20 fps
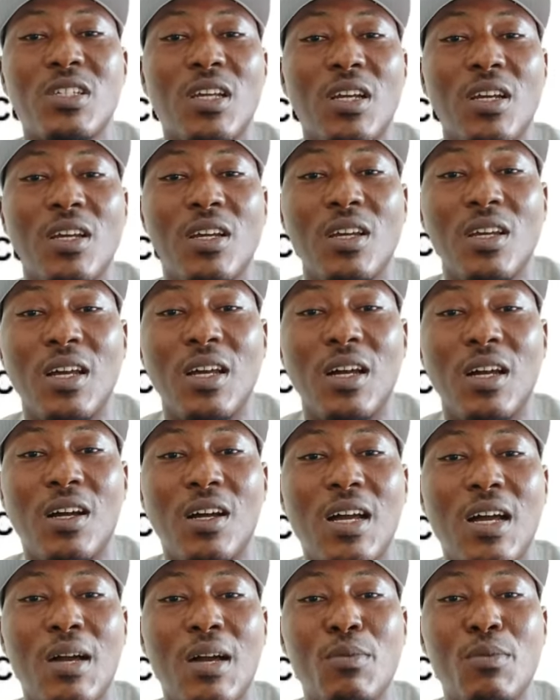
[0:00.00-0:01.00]
I'm
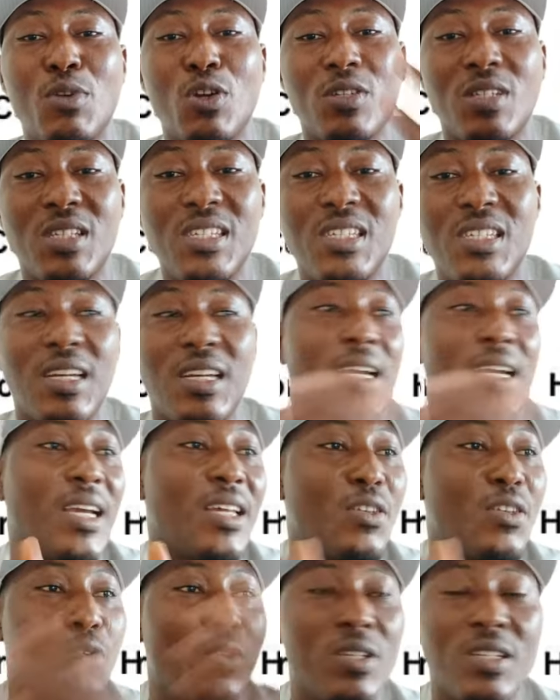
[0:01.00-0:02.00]
your teacher, I know
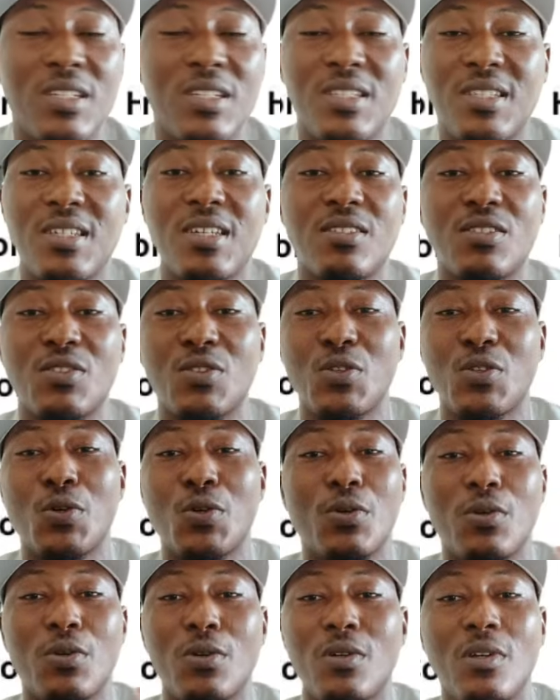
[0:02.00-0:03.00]
these things, so
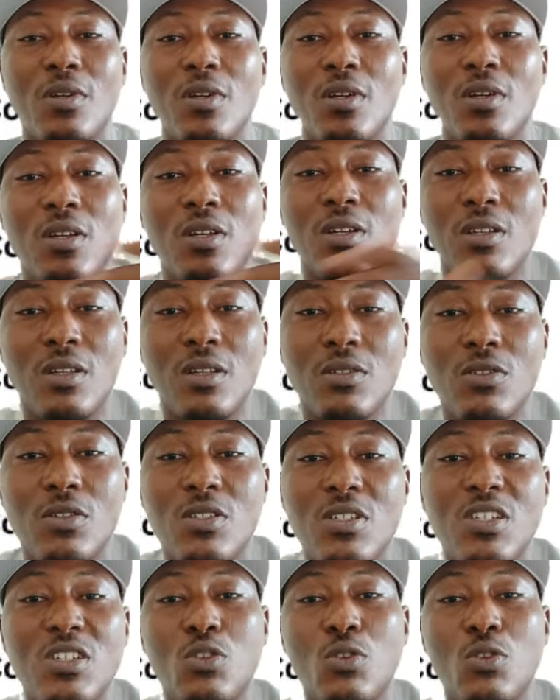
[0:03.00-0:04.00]
no need to
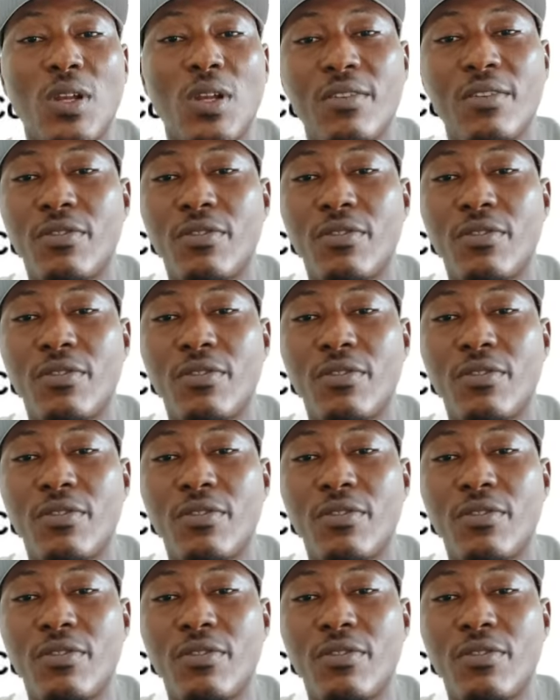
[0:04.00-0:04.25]
learn from you.